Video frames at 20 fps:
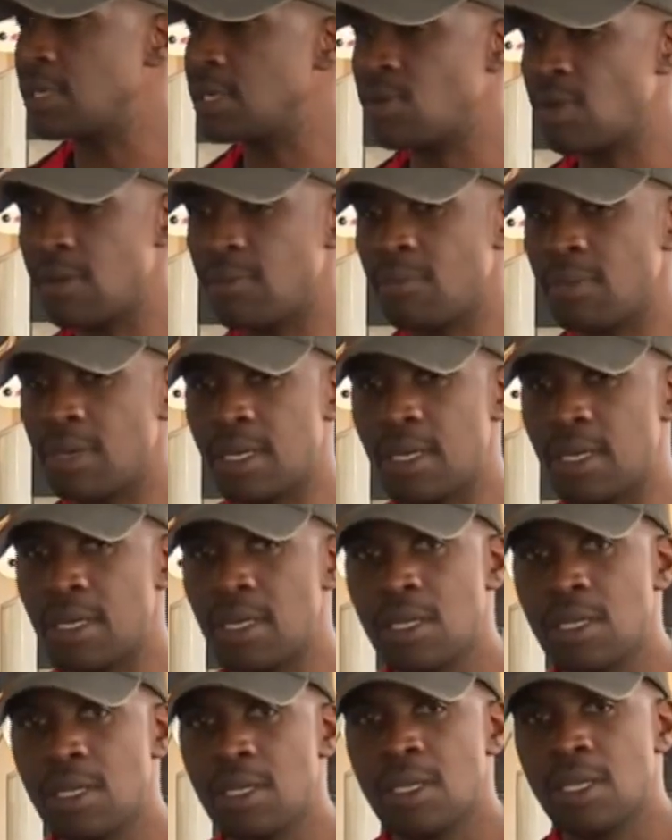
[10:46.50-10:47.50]
ni kwamba
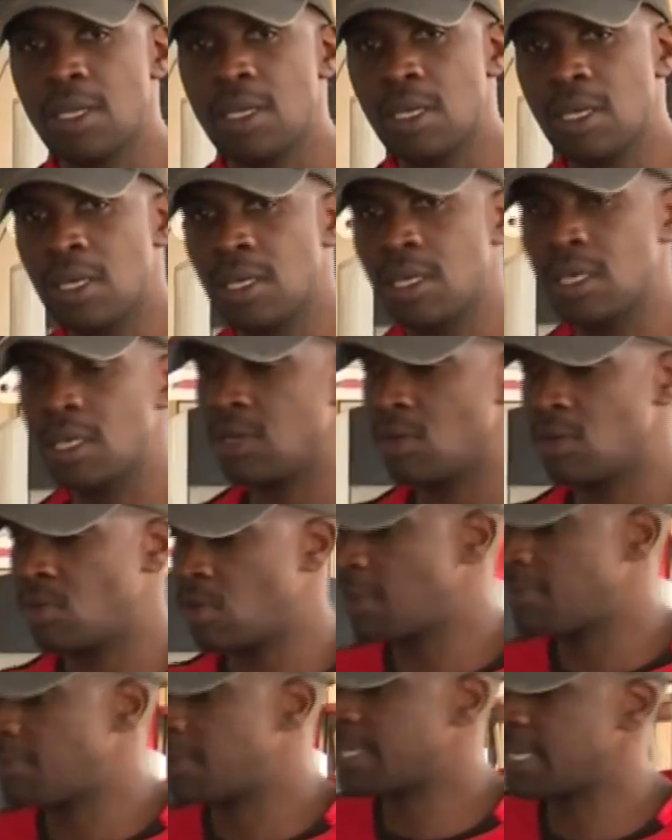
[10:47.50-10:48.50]

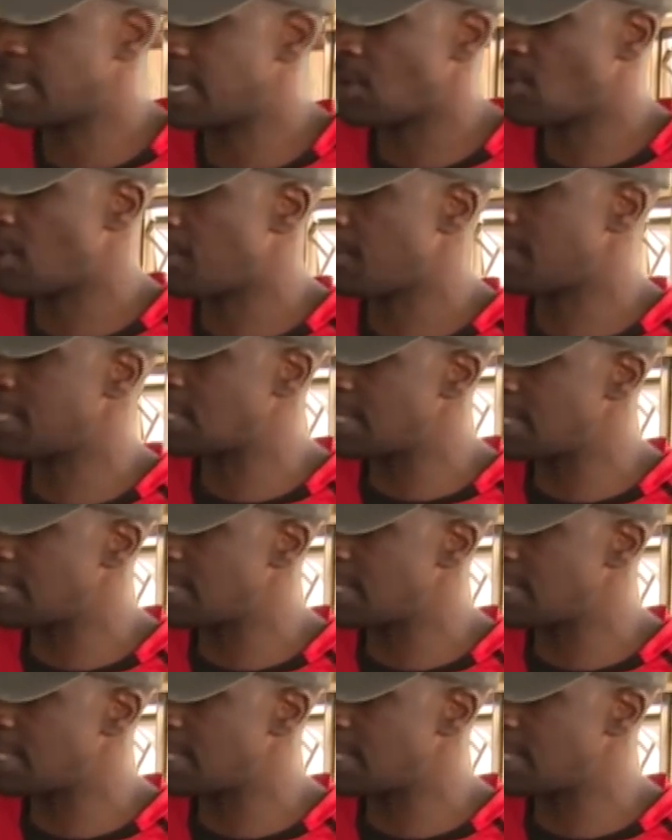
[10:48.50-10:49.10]
unapata ya kwamba